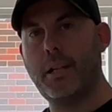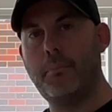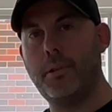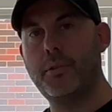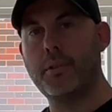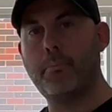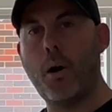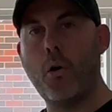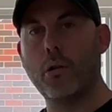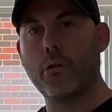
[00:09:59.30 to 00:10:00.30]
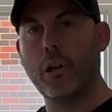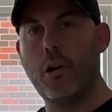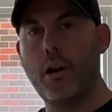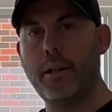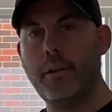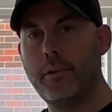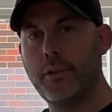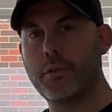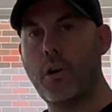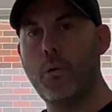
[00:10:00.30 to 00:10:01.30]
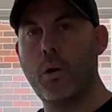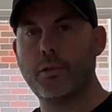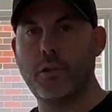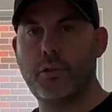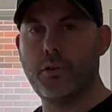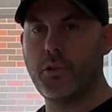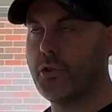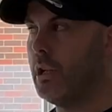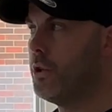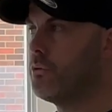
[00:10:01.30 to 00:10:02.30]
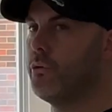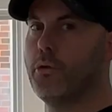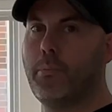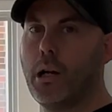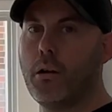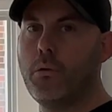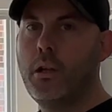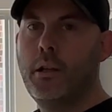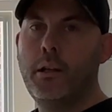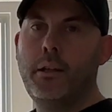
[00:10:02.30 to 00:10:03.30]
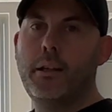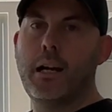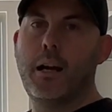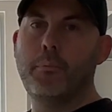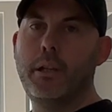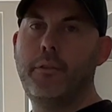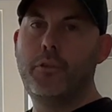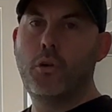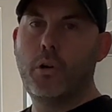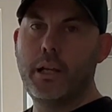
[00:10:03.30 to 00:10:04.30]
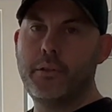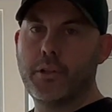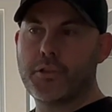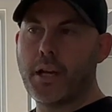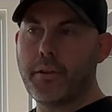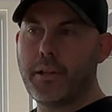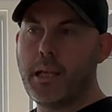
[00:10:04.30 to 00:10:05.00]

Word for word: step is to polar align the Skywatcher to the celestial pole. Um, if you're in the southern